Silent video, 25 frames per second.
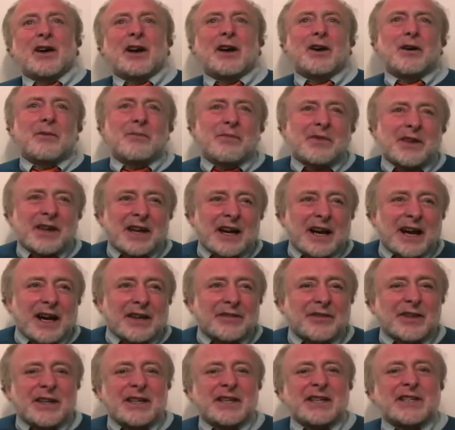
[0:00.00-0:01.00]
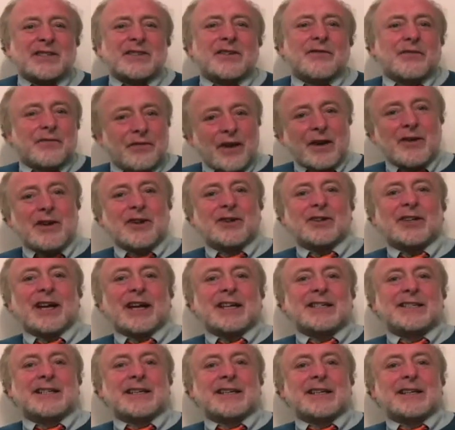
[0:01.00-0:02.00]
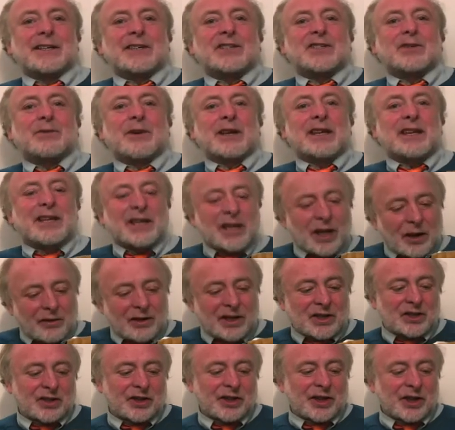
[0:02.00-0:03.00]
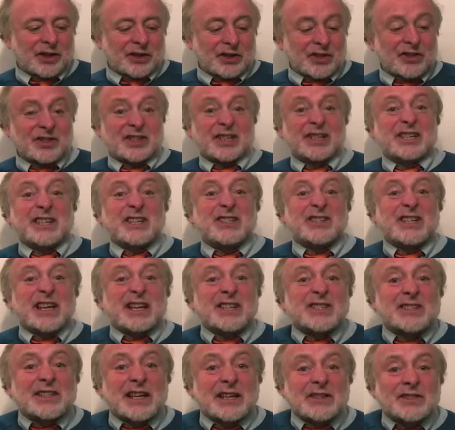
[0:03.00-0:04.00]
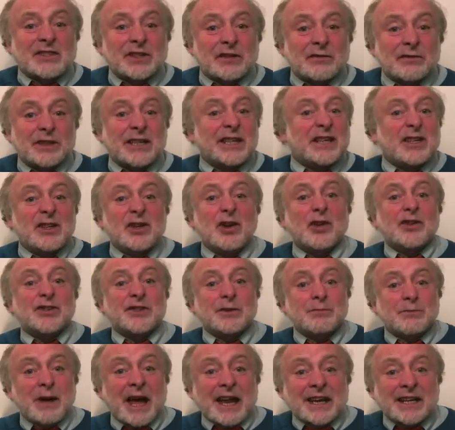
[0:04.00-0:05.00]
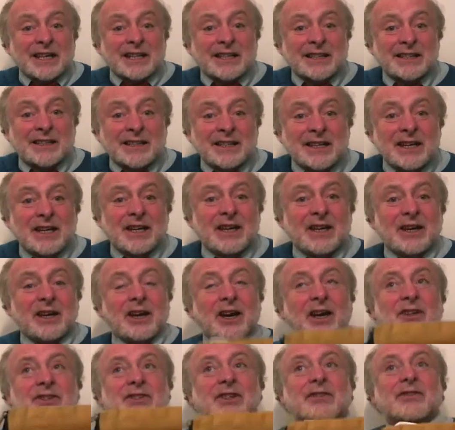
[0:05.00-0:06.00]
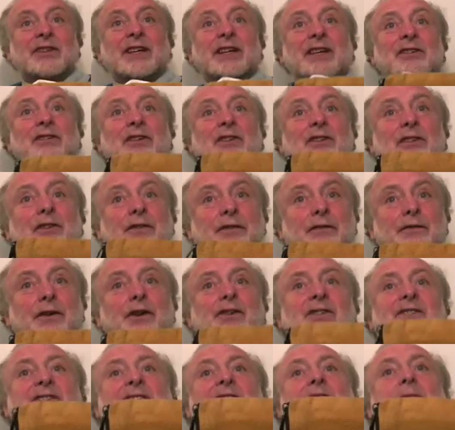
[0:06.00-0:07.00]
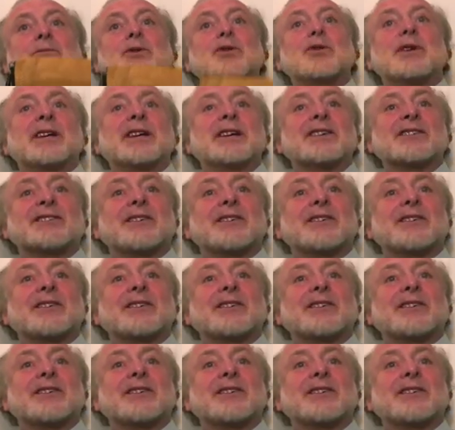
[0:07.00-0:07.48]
I think it's a very good idea to encourage learners to listen extensively, not to panic, and to think that the first time you hear